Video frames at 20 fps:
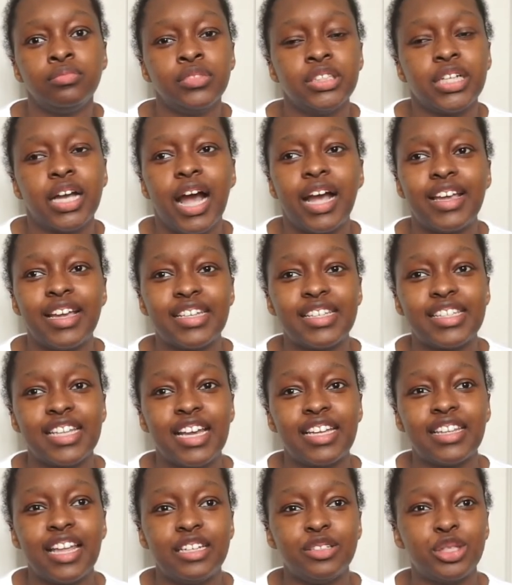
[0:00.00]
I guess they
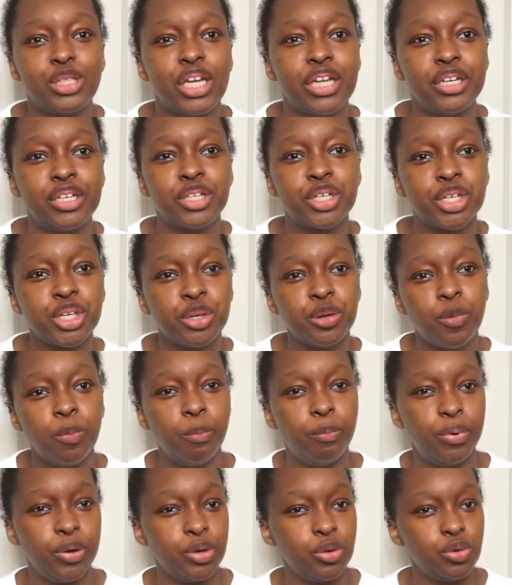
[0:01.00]
like tennis shoe
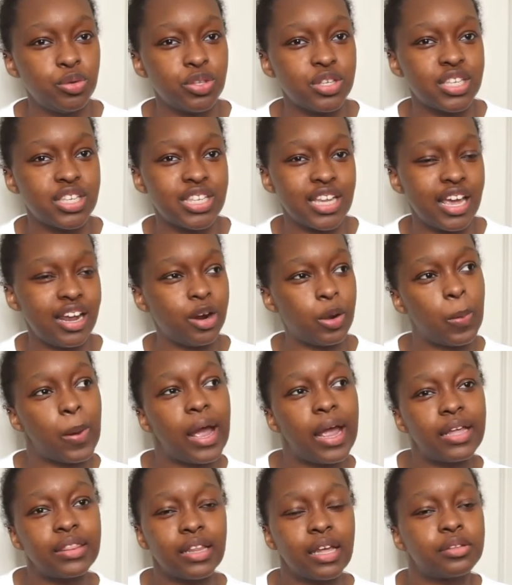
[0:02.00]
boots in a
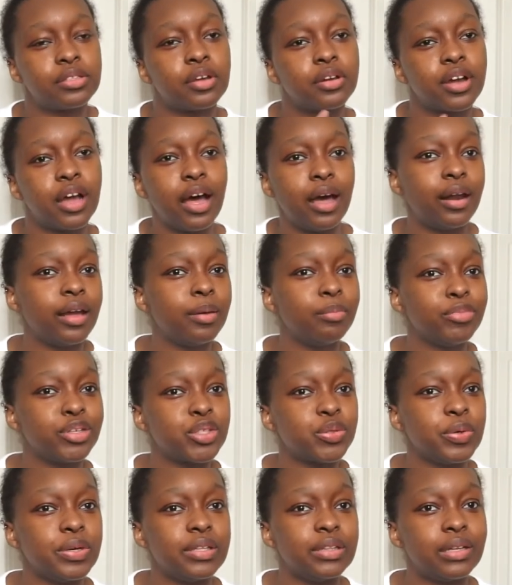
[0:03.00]
way. Like they're kind of in
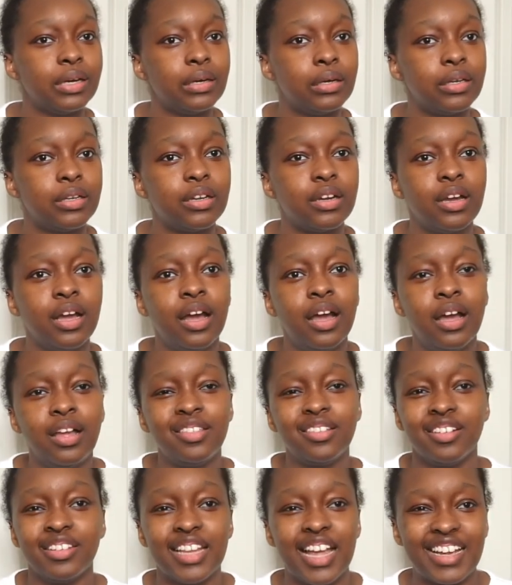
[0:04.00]
between, like
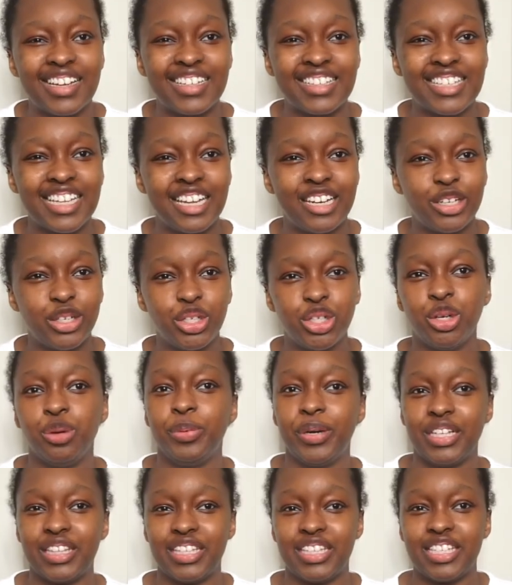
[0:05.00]
they're like a tennis shoe, but
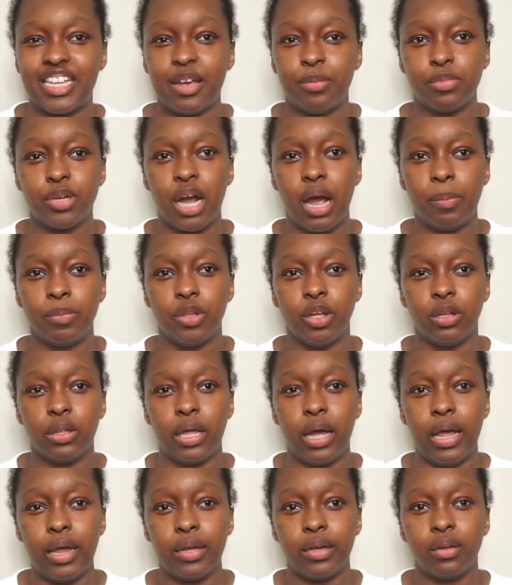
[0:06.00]
at the same time they're
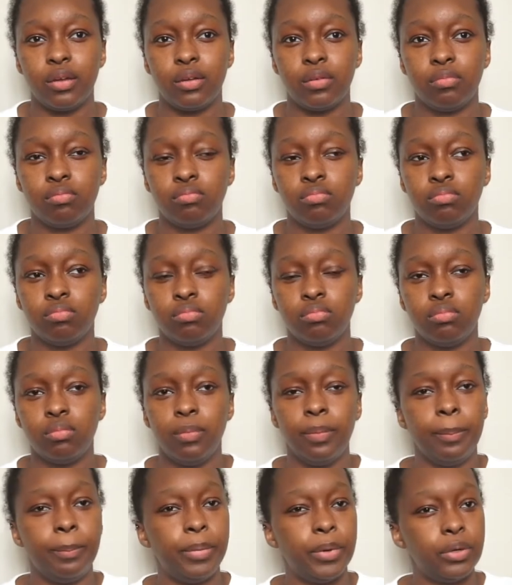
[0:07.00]
like
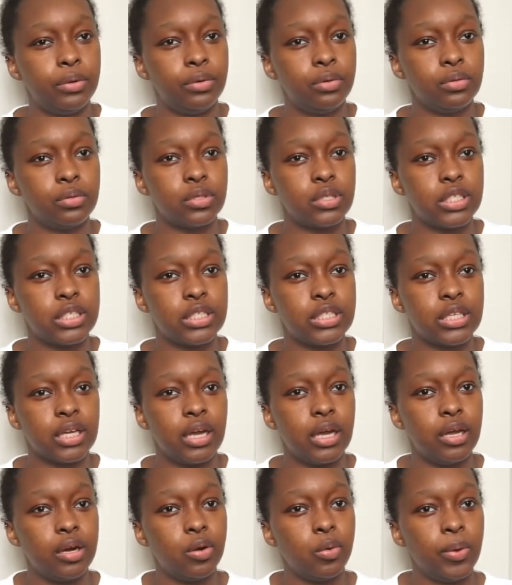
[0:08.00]
boots
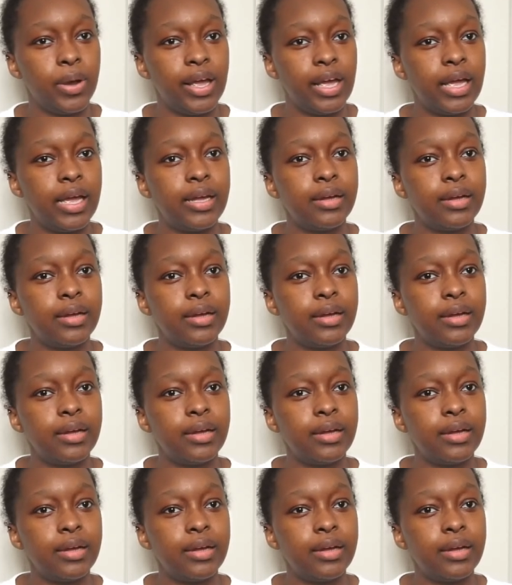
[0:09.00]
in a way.